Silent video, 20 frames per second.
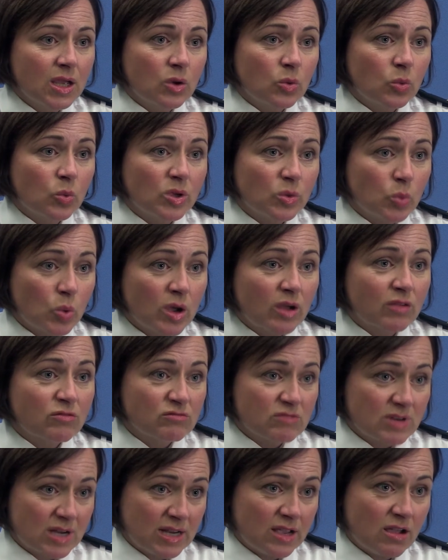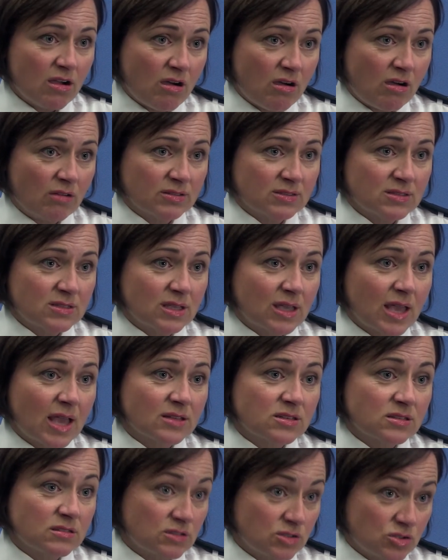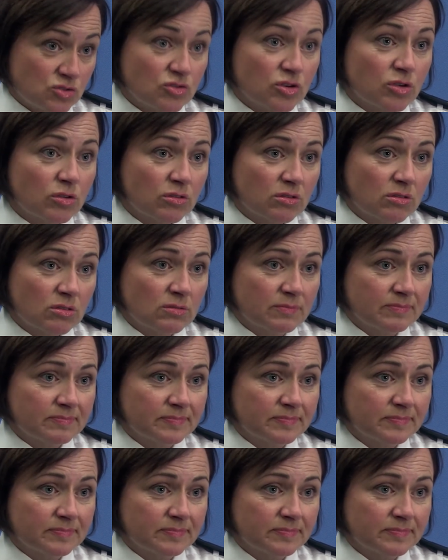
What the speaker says: work really hard to get to the truth.